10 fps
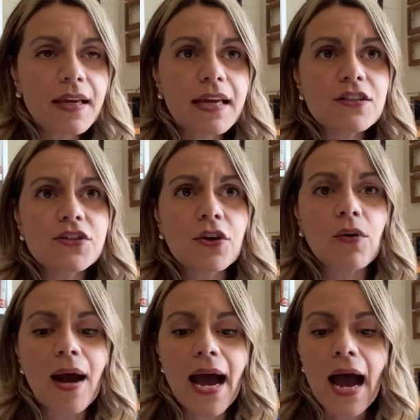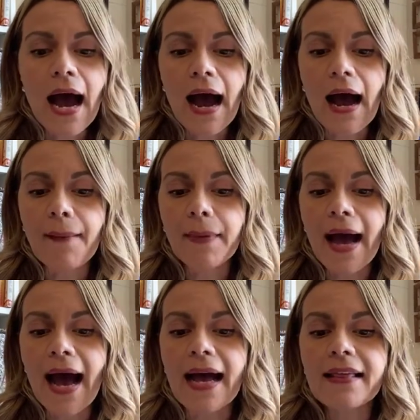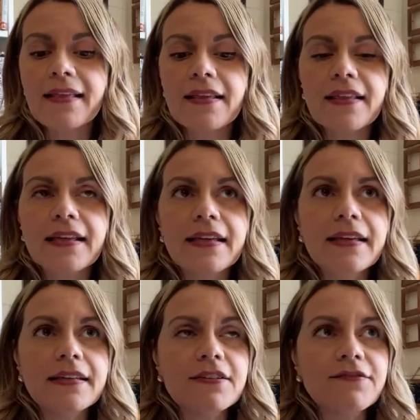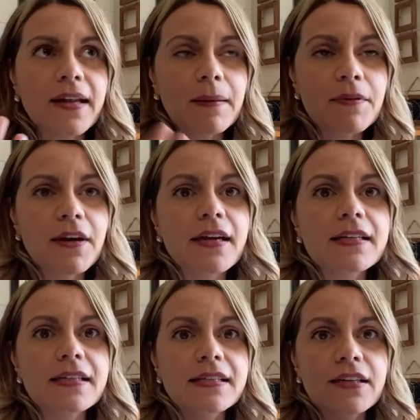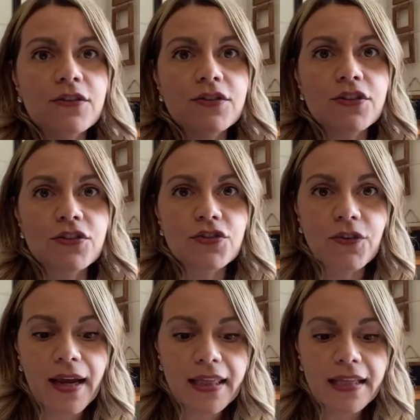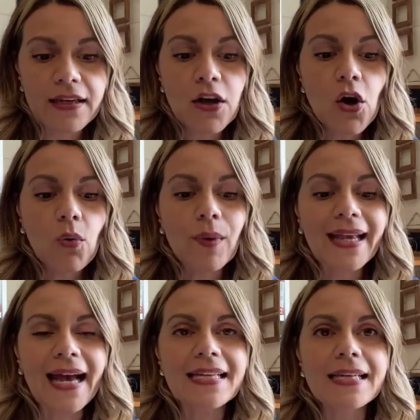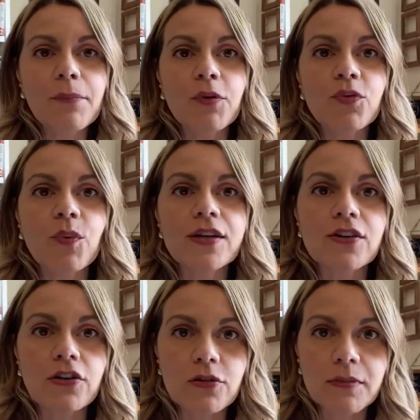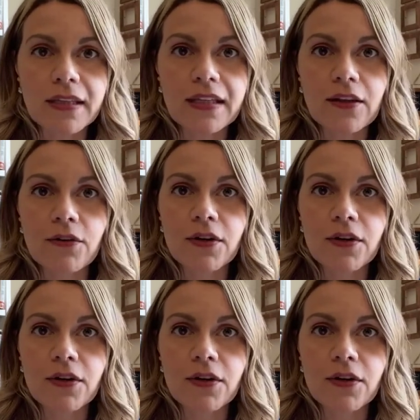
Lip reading: And so as the developed side continues to strengthen, we end up with what Dr. Melillo